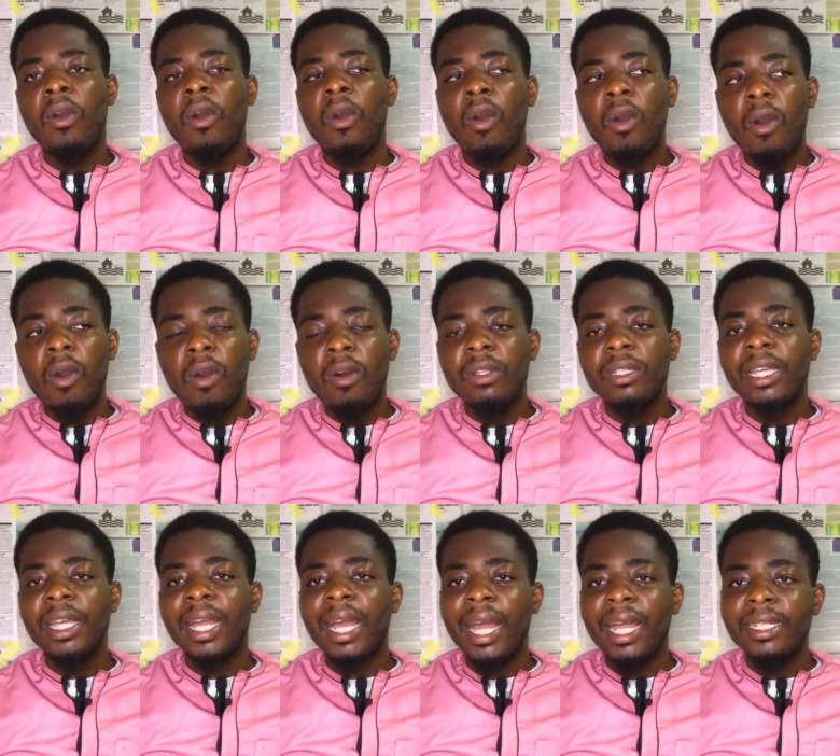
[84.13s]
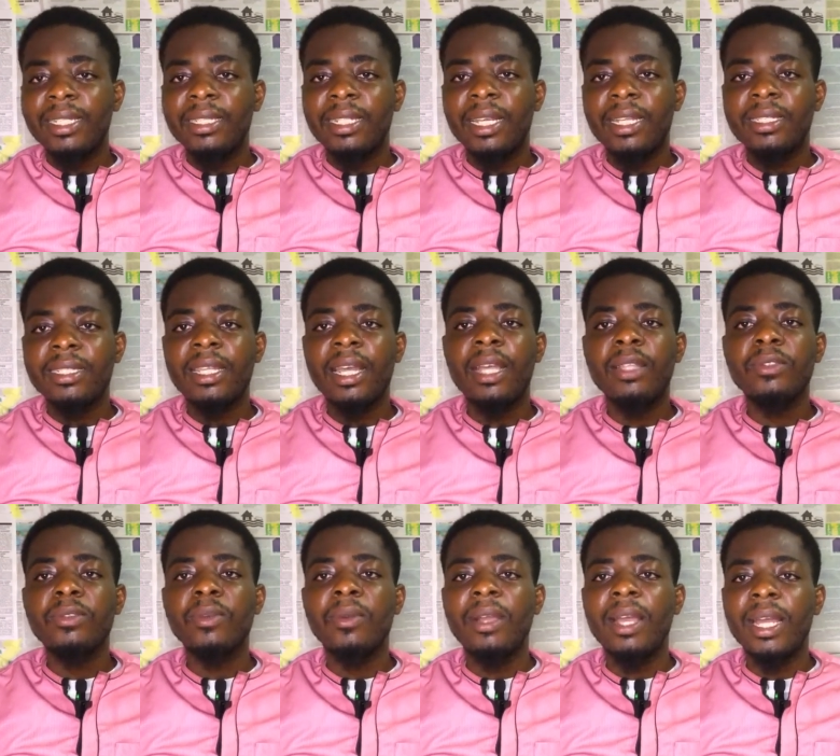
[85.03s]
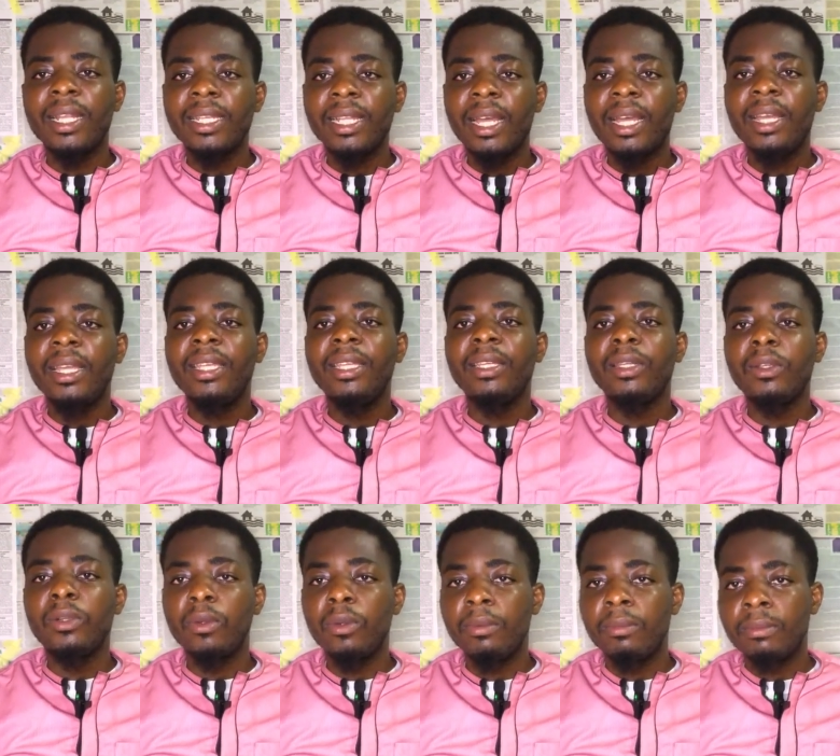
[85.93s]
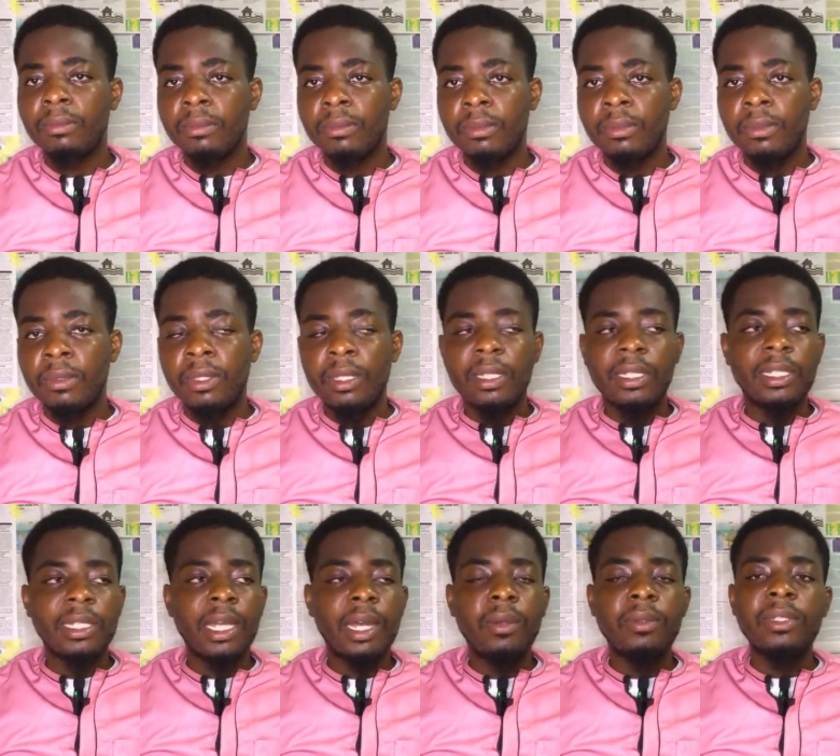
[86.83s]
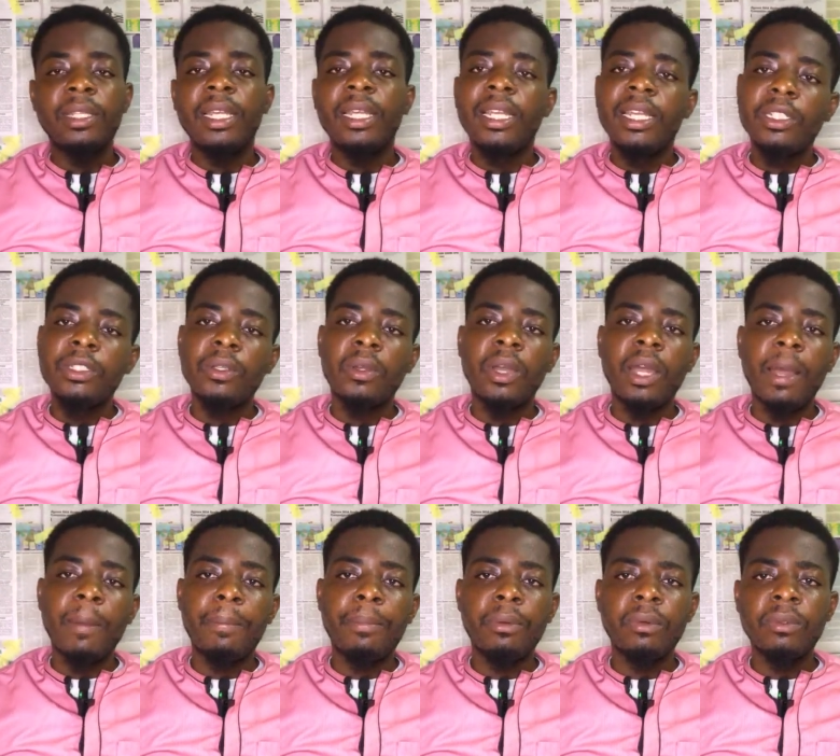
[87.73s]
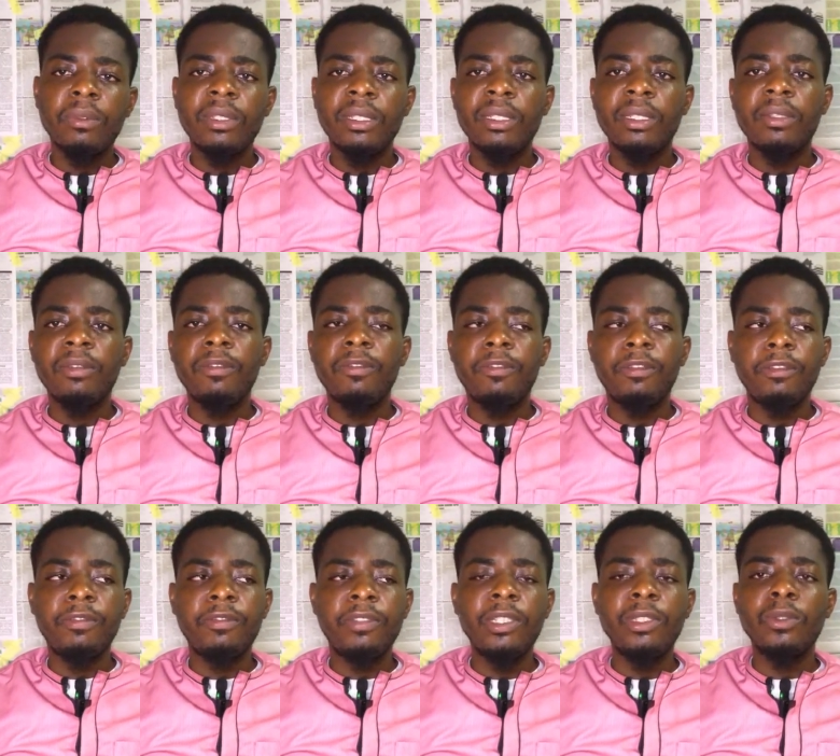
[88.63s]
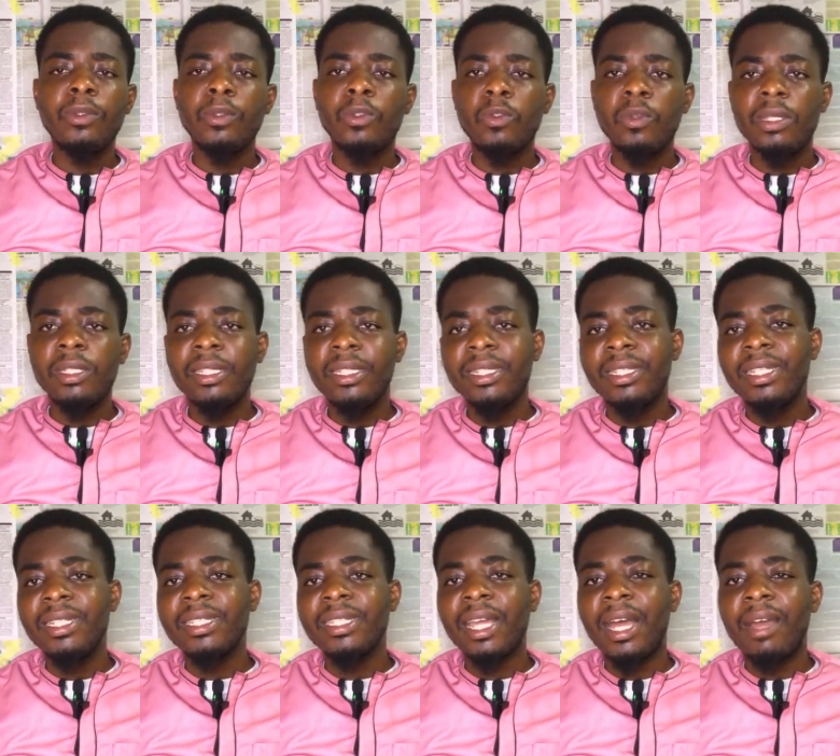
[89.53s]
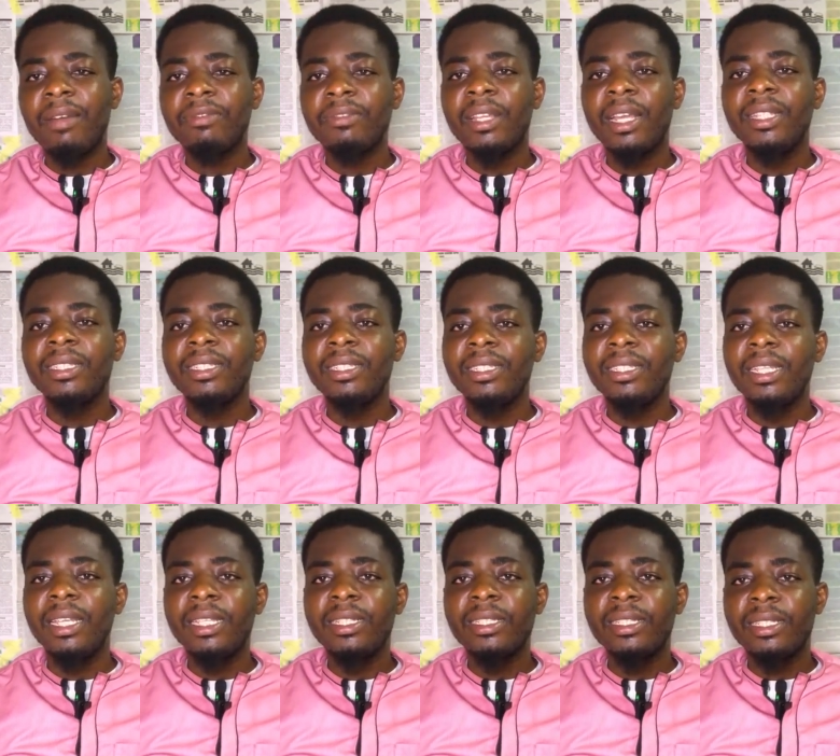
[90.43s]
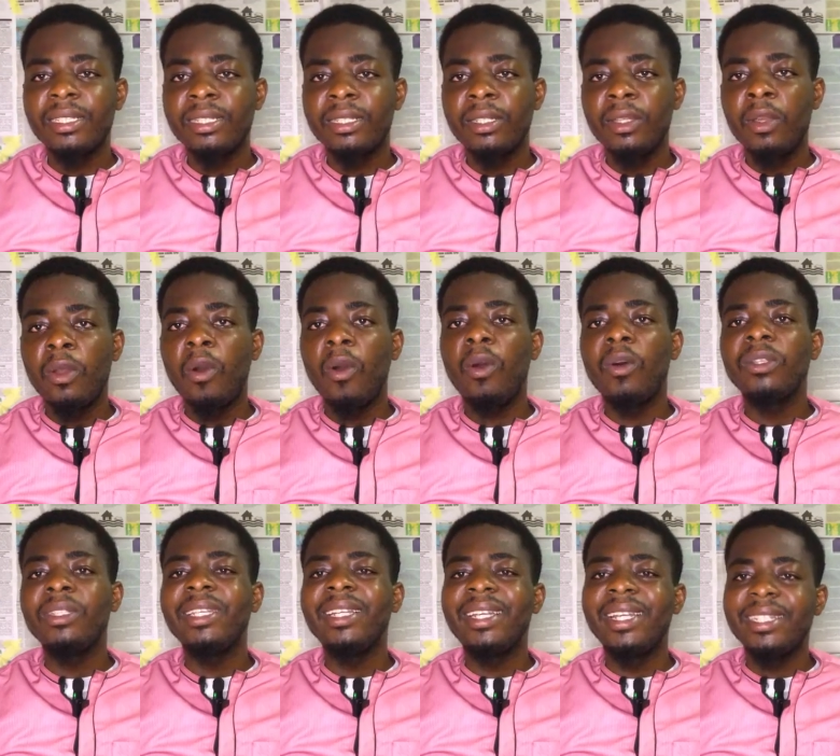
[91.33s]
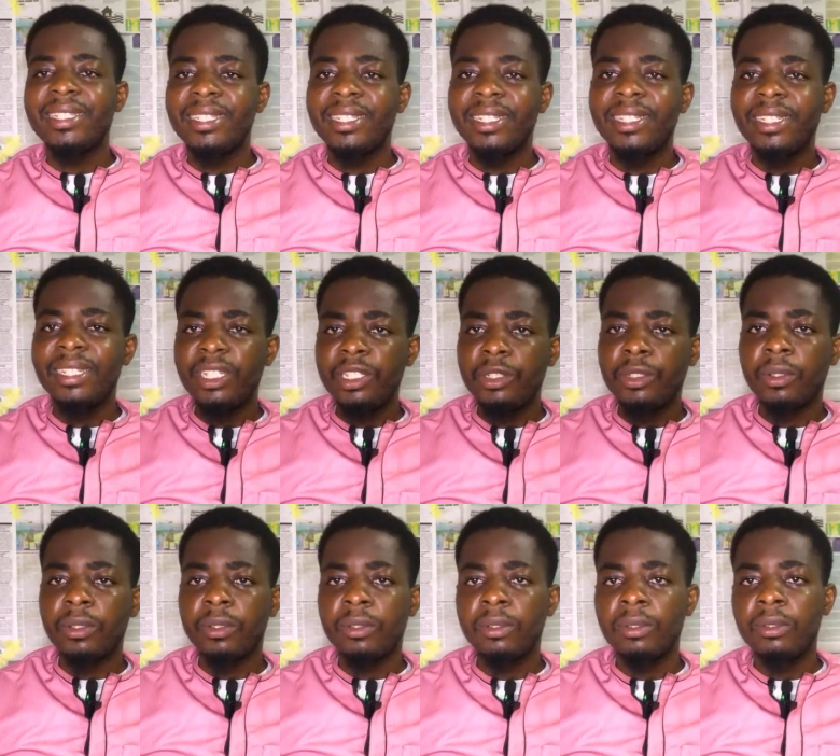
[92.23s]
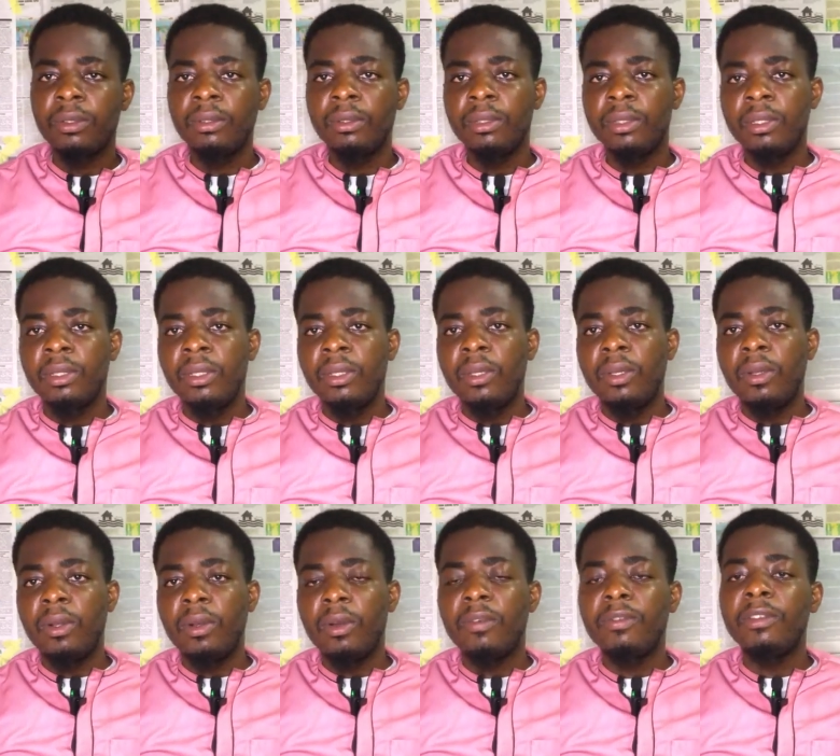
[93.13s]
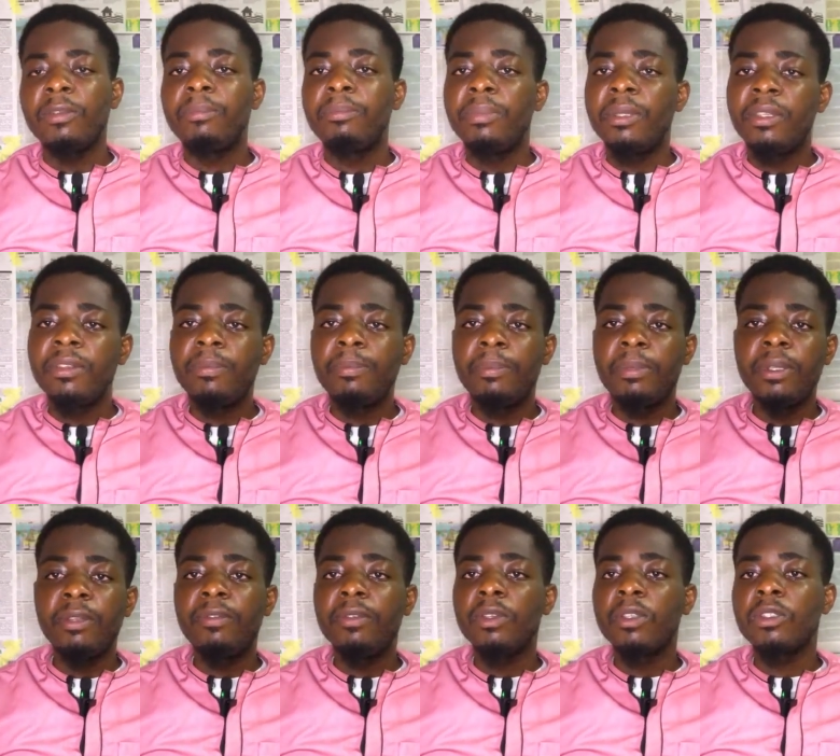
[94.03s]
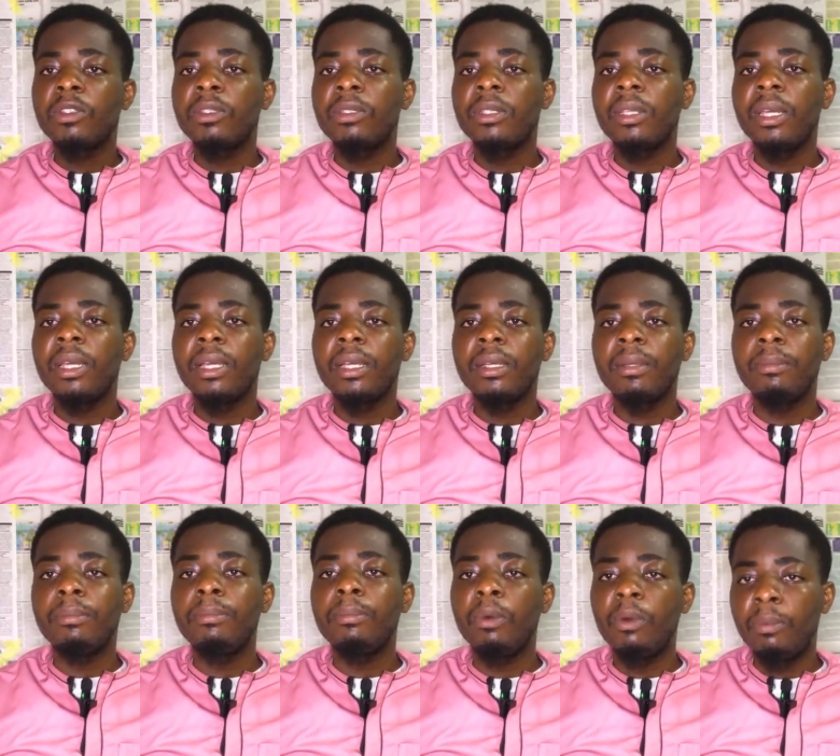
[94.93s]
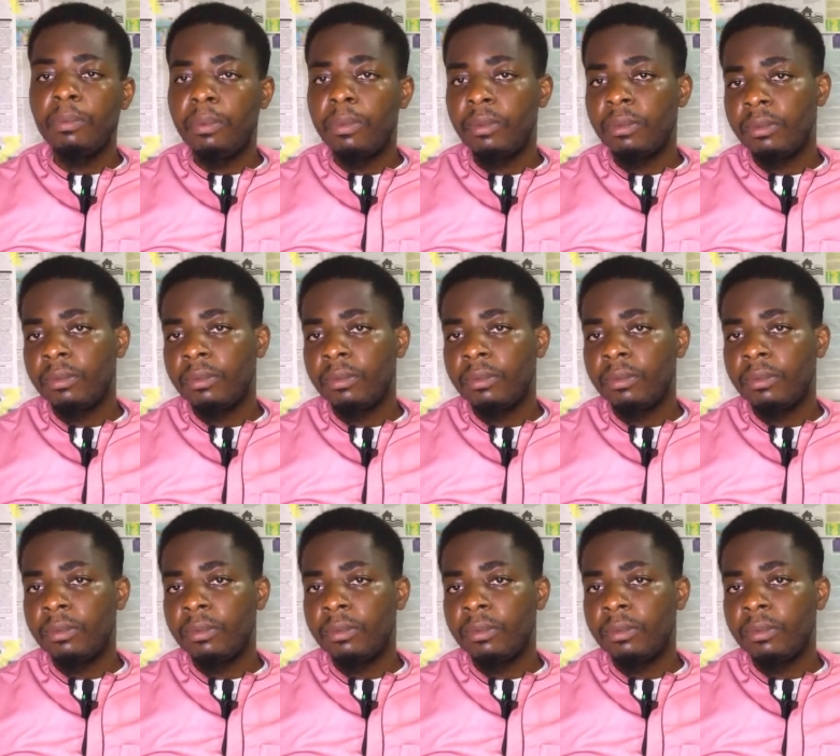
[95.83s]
All the cardinals has to gather in Rome. Now, the election happened 15 to 20 days after the death or the resignation of the previous pope.